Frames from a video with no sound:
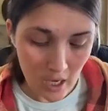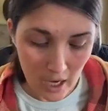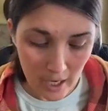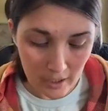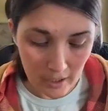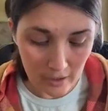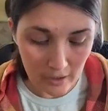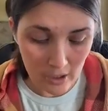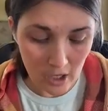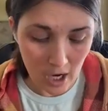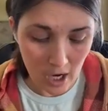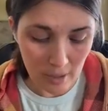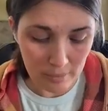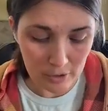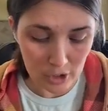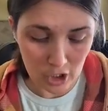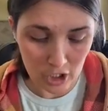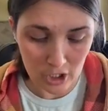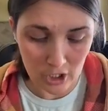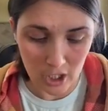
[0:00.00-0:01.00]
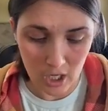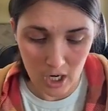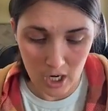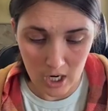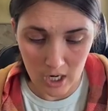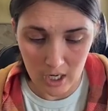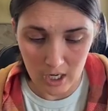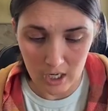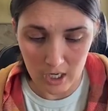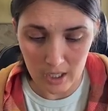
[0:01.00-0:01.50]
Another option
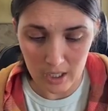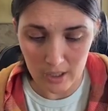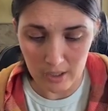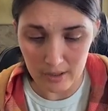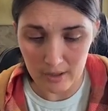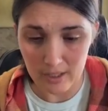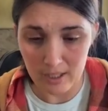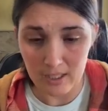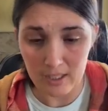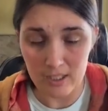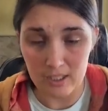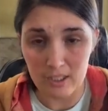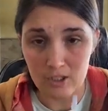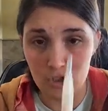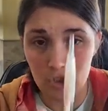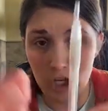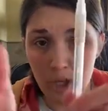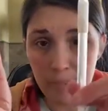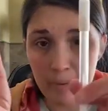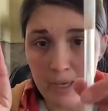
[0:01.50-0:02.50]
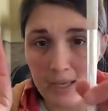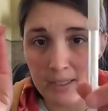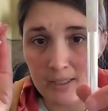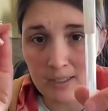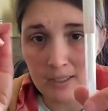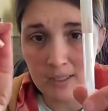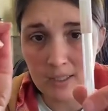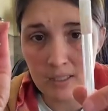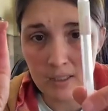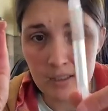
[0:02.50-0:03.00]
are these gel
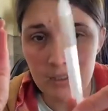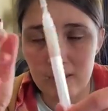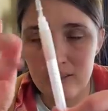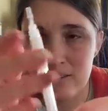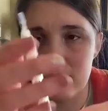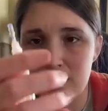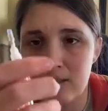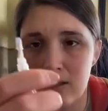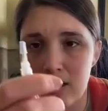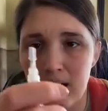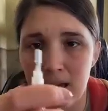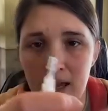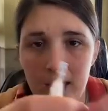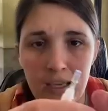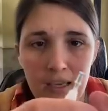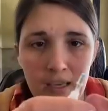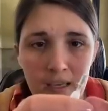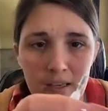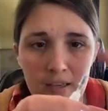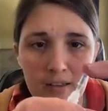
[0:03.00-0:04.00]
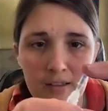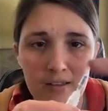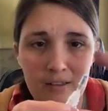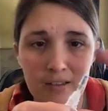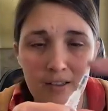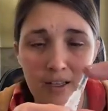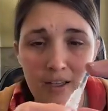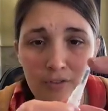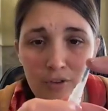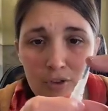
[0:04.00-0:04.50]
pens.
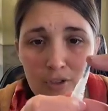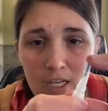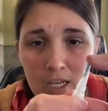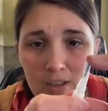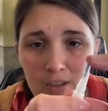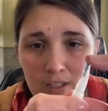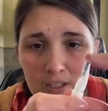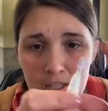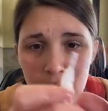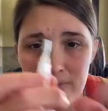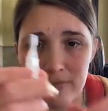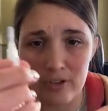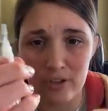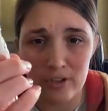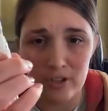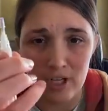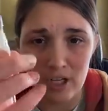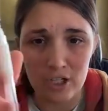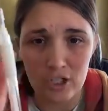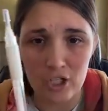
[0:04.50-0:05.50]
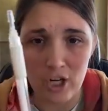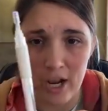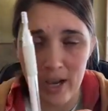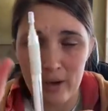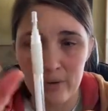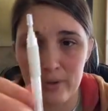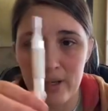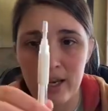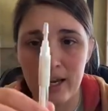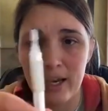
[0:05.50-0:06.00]
If you take this off, it'll start to dry
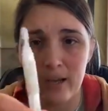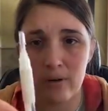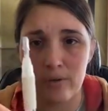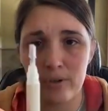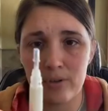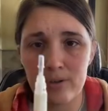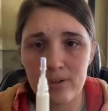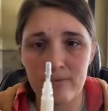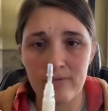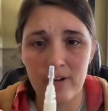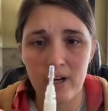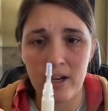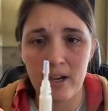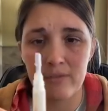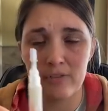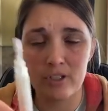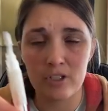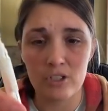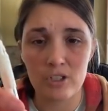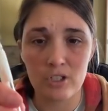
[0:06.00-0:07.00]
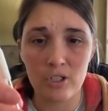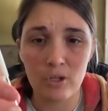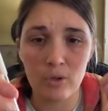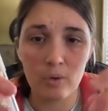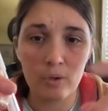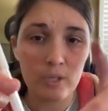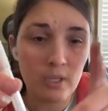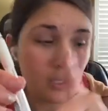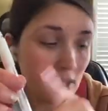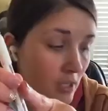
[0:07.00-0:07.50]
out, and I don't use them very often. So
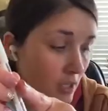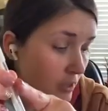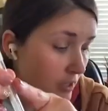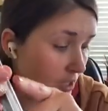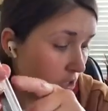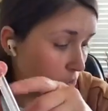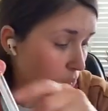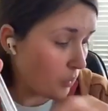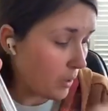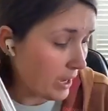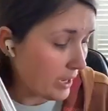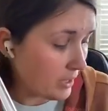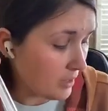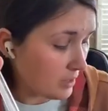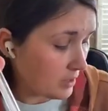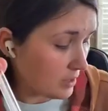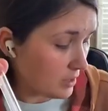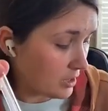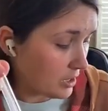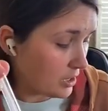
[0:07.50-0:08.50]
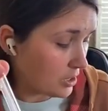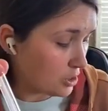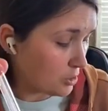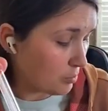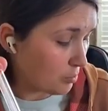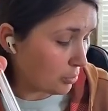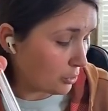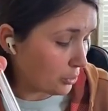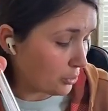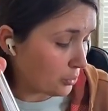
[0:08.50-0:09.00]
there's white, there's
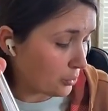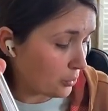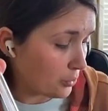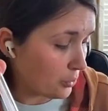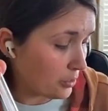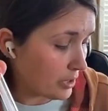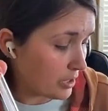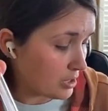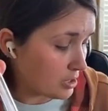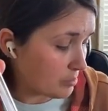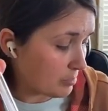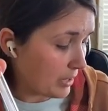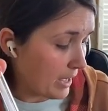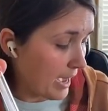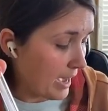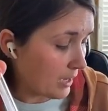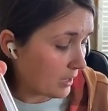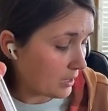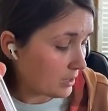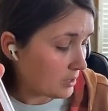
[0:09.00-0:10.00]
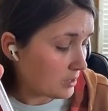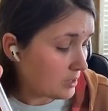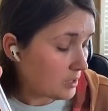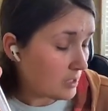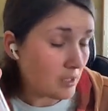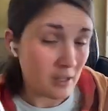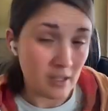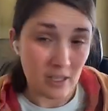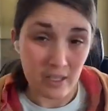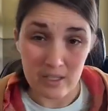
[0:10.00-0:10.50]
blue, there's black.
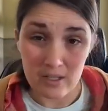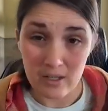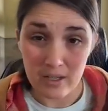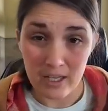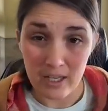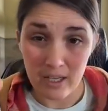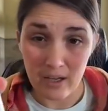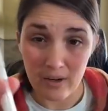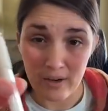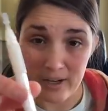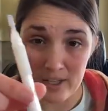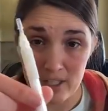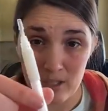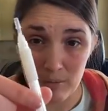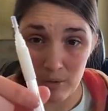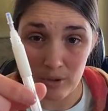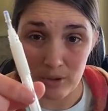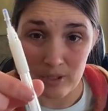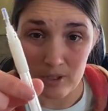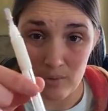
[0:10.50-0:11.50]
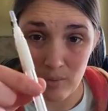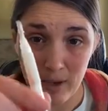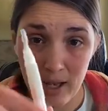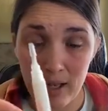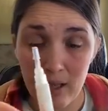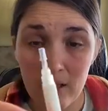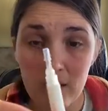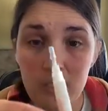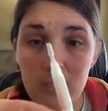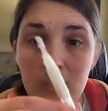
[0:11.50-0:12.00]
These are heat erasable as
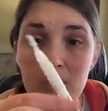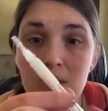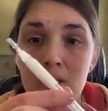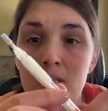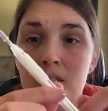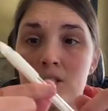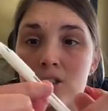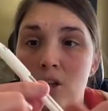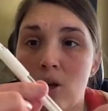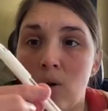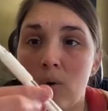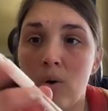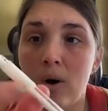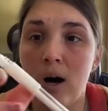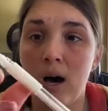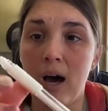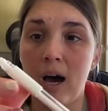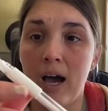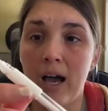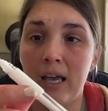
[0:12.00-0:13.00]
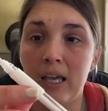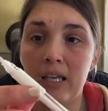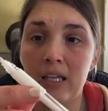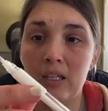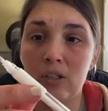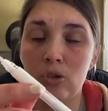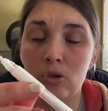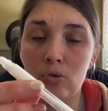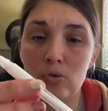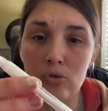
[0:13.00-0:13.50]
well. So I
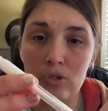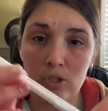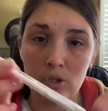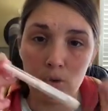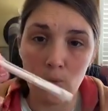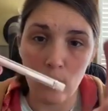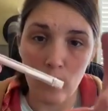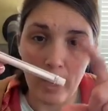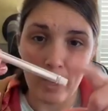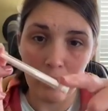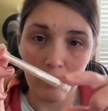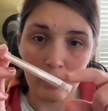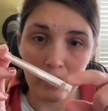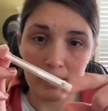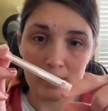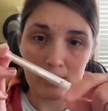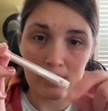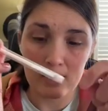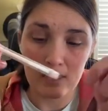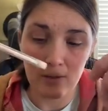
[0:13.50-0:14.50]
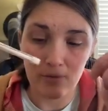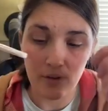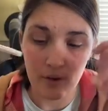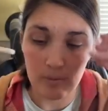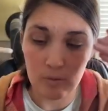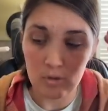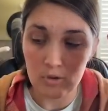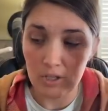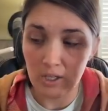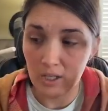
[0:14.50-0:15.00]
use the white ones if
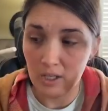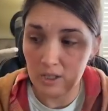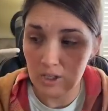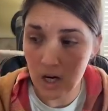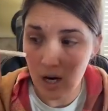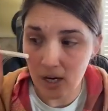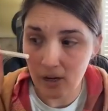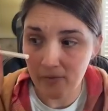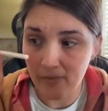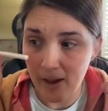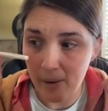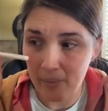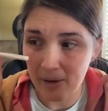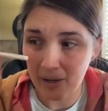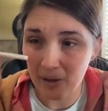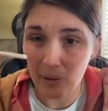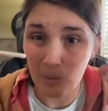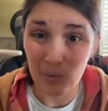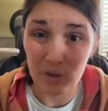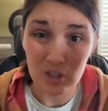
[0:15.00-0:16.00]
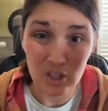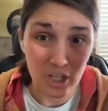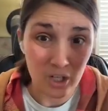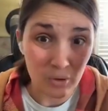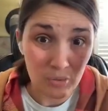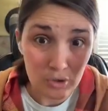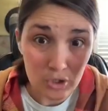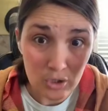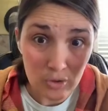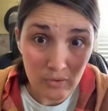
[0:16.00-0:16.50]
I'm using a dark fabric, which I
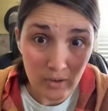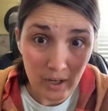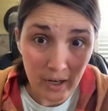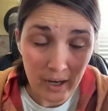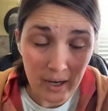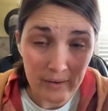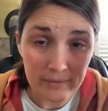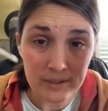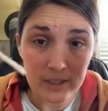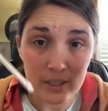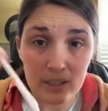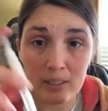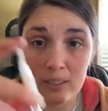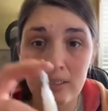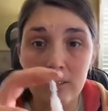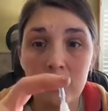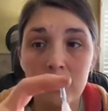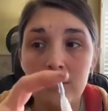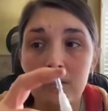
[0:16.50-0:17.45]
don't do very often.